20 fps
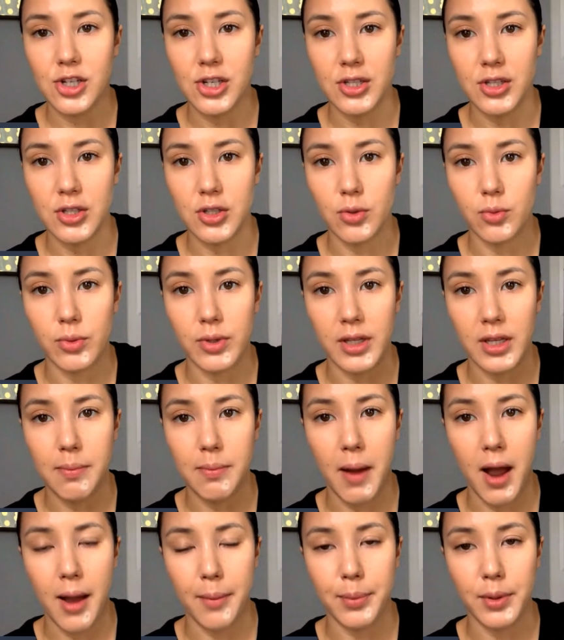This is a really
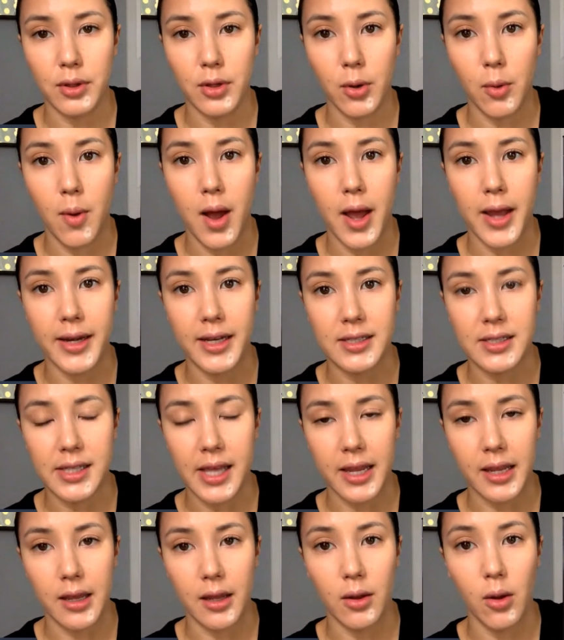popular one. It's
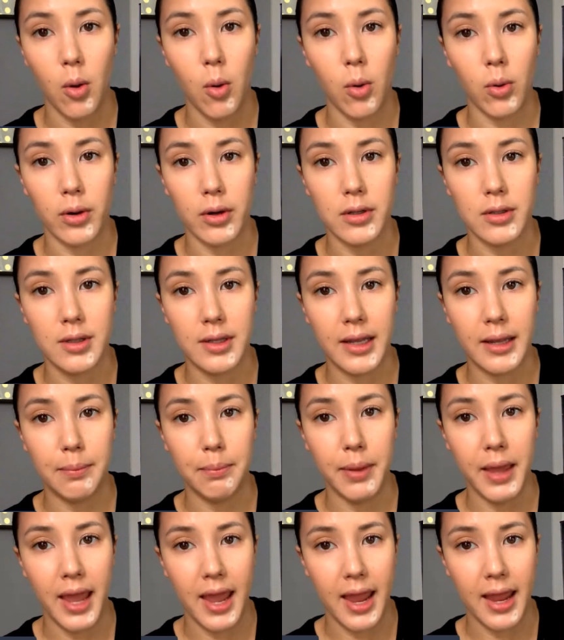like a corally
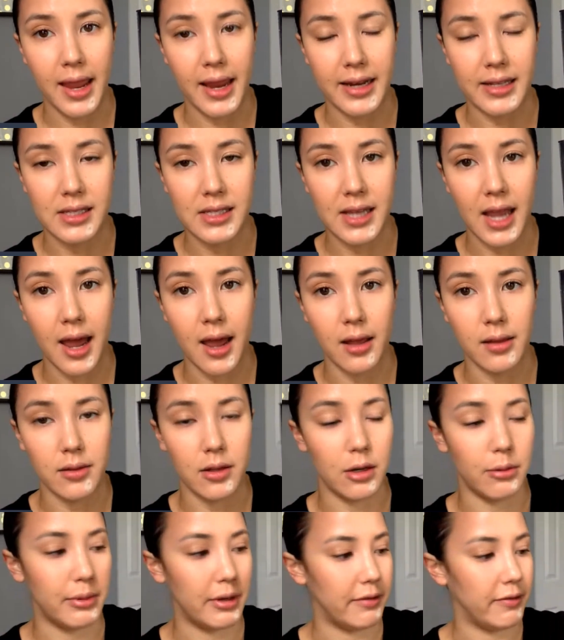pink and it's got a
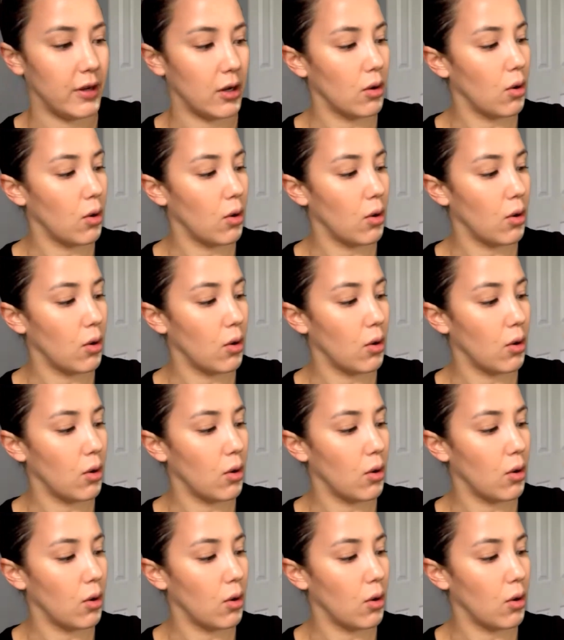little bit of a